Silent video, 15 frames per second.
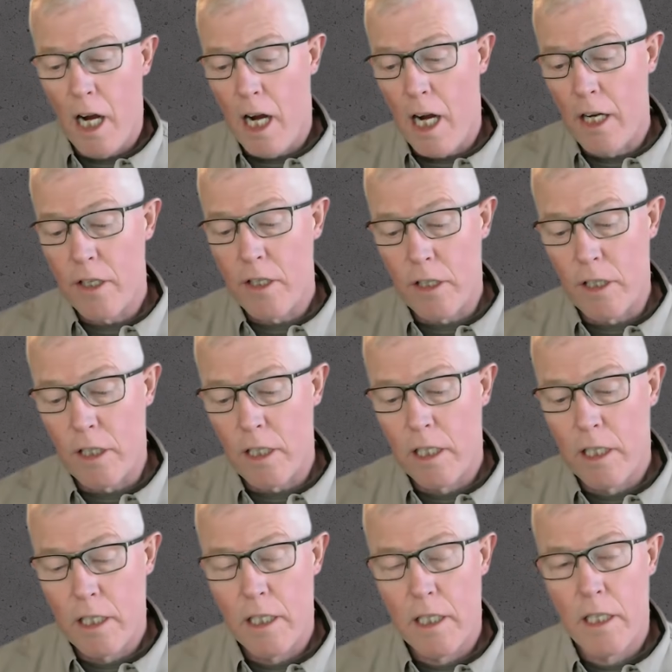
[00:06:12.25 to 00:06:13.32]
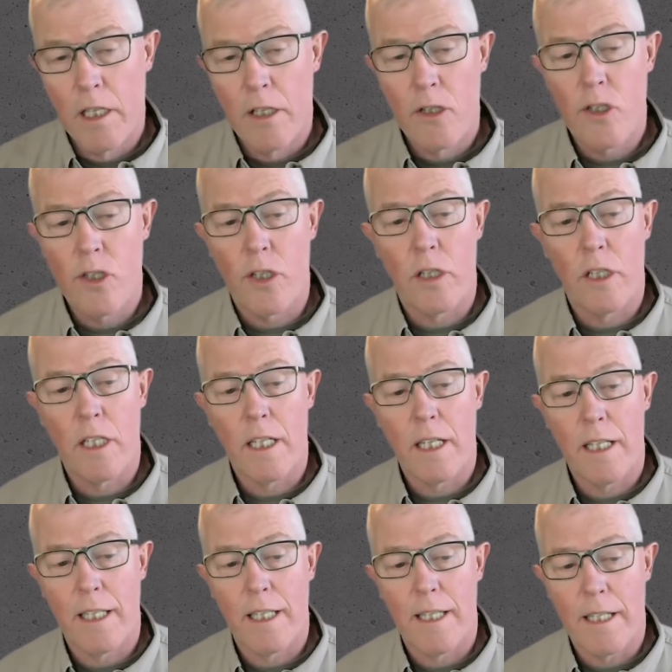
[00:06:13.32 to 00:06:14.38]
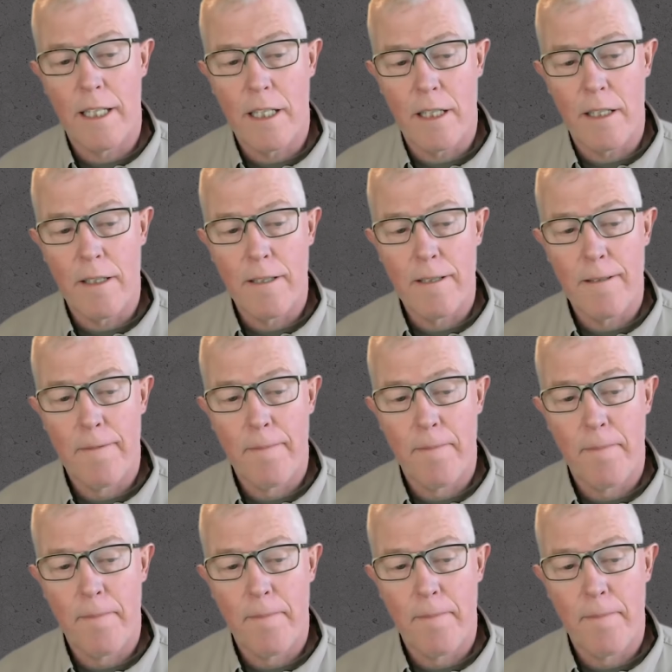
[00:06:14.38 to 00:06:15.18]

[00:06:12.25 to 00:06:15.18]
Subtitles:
under certain conditions.